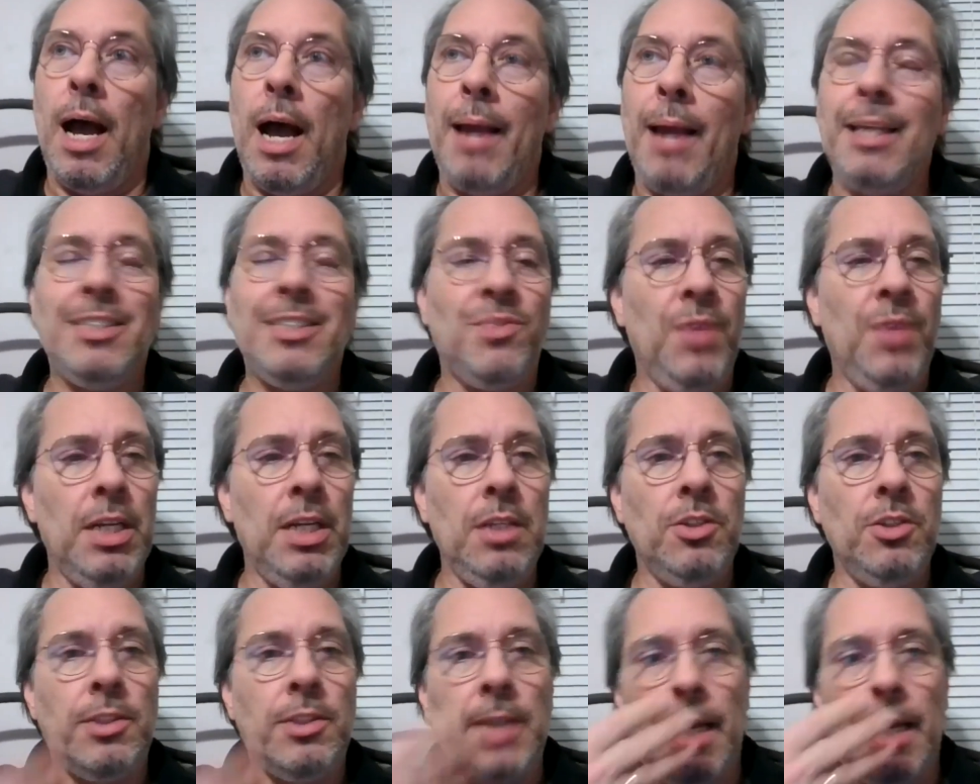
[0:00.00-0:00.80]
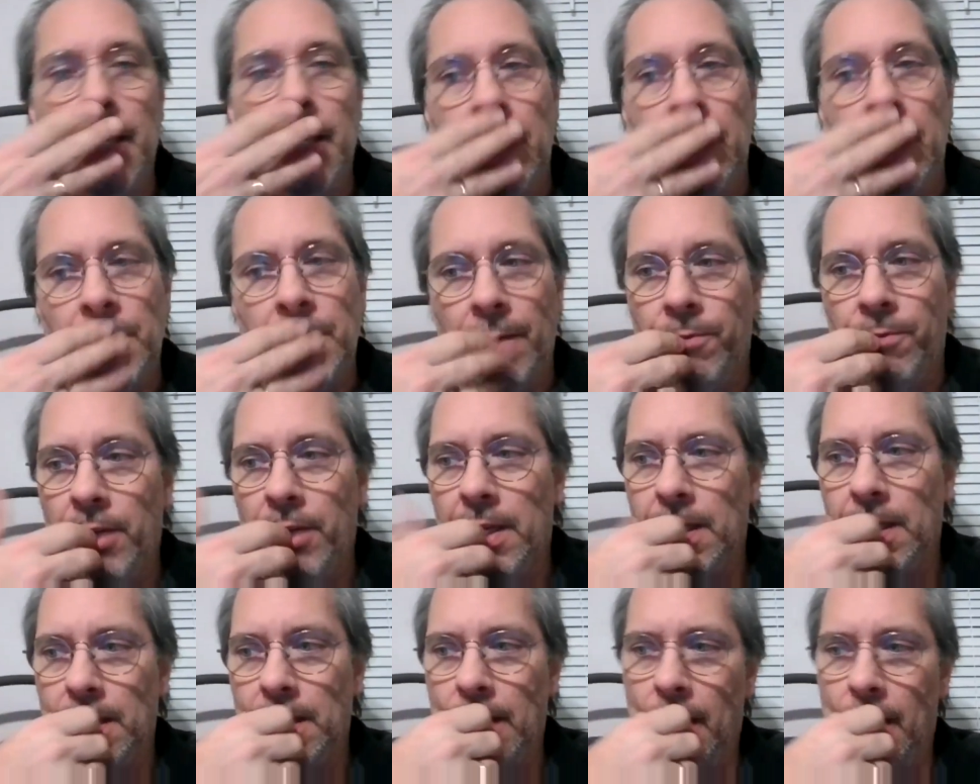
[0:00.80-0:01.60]
It's funny you say that, Jeffrey,
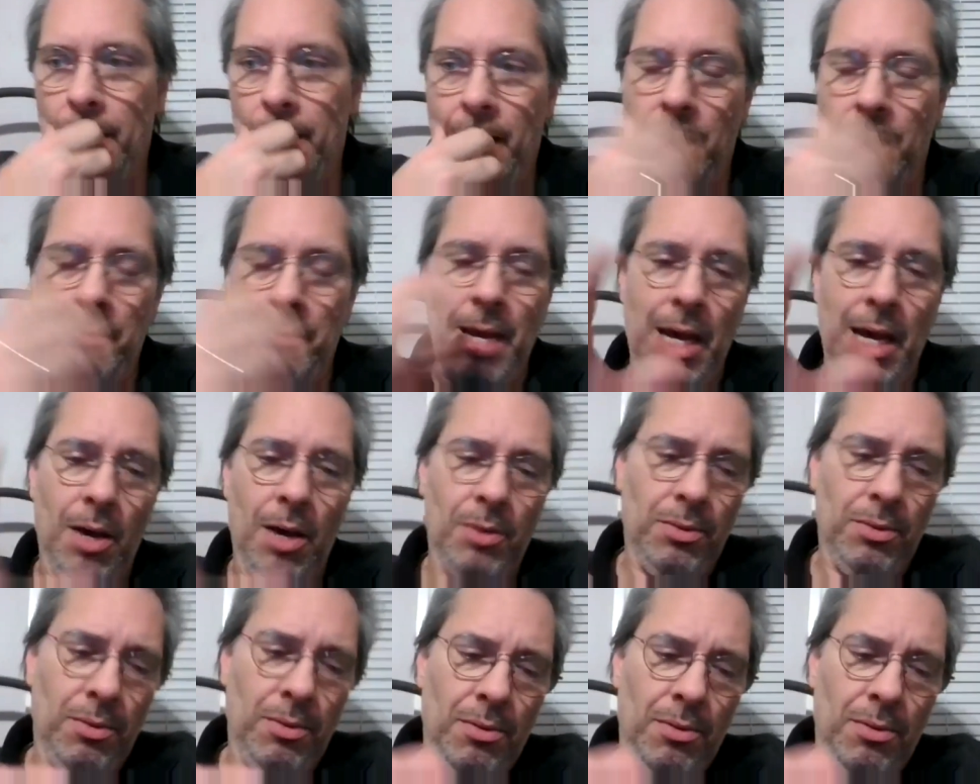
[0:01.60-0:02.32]
about